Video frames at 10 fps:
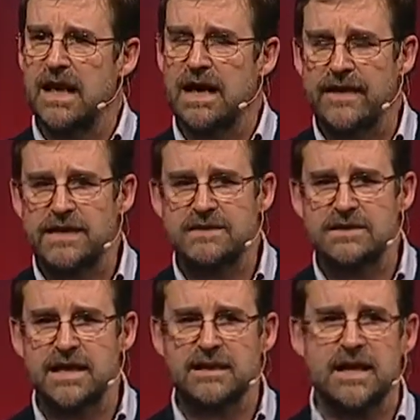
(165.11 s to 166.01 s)
And that's the
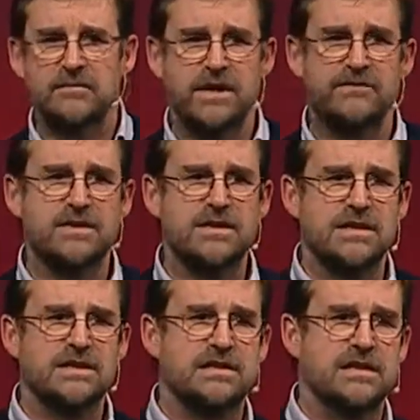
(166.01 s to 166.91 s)
nickname given to
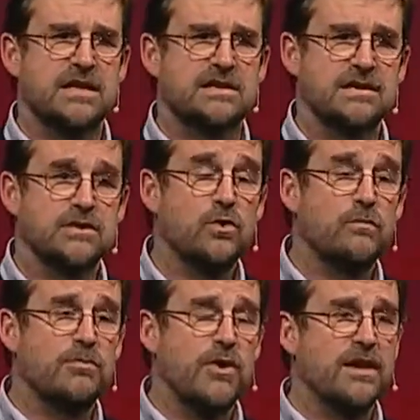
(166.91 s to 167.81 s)
this disease. It's
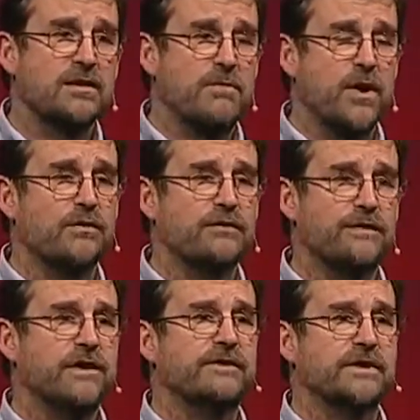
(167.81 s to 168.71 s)
called breakbone
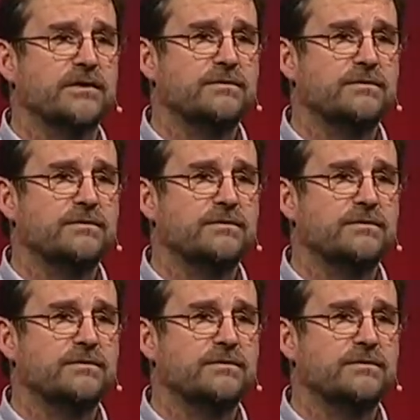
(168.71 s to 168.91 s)
fever,